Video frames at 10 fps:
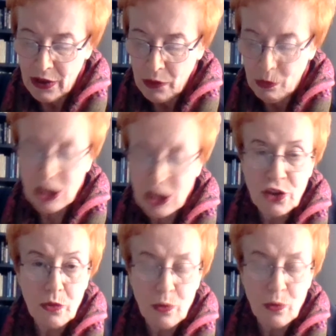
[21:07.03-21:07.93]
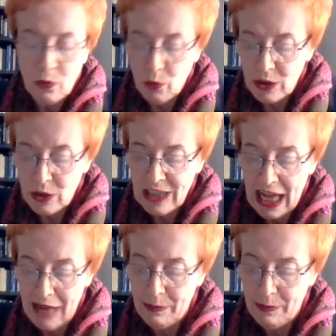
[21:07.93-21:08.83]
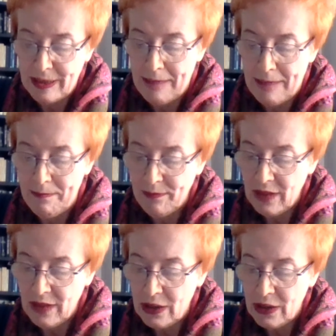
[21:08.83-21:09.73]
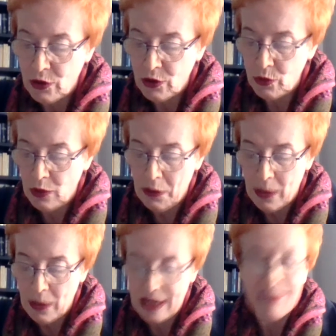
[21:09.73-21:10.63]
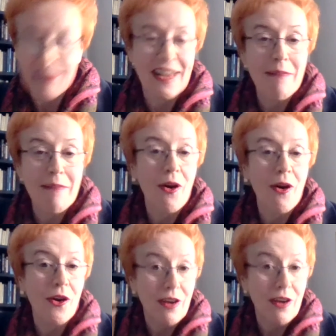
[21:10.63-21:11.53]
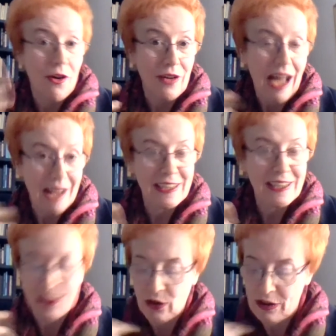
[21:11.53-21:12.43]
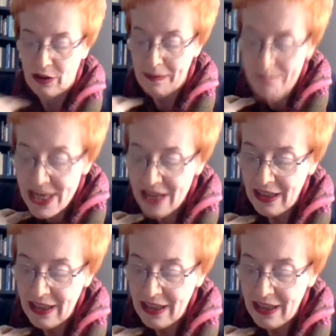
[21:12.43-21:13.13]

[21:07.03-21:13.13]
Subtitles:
which would help them to do away, them or us or me,